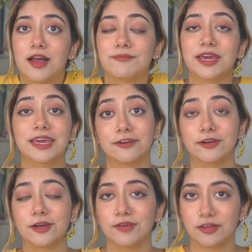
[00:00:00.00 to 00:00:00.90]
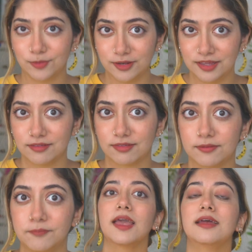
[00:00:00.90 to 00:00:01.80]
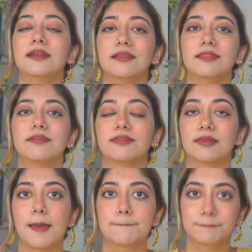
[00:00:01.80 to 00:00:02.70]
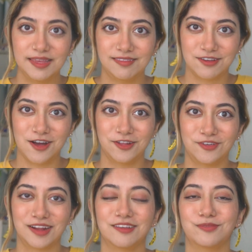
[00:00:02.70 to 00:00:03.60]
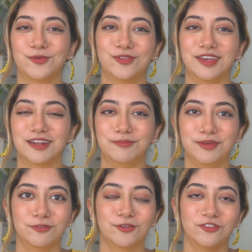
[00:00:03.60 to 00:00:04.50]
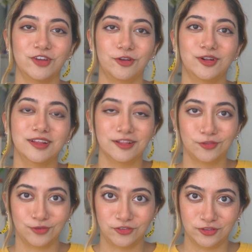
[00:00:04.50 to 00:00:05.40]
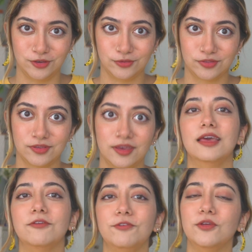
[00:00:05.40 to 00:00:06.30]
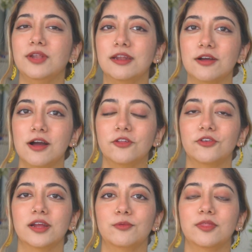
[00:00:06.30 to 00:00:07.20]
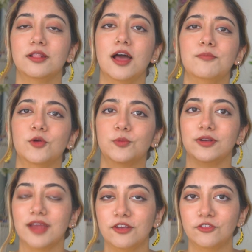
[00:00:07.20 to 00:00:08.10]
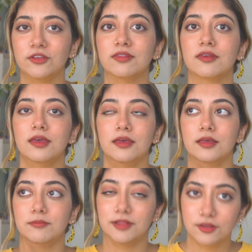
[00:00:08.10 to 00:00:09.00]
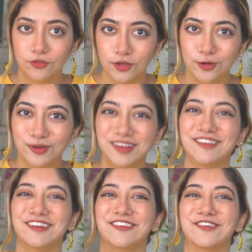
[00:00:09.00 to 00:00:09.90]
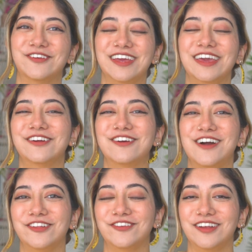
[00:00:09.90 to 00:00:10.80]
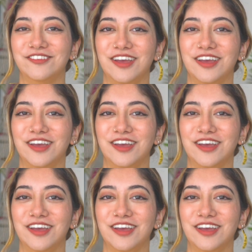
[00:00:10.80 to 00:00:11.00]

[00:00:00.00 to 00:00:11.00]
not my area of expertise. And this basic contract is mostly going to be for general illustration use. If you need a contract with a lot more protections, please do your research or get your contract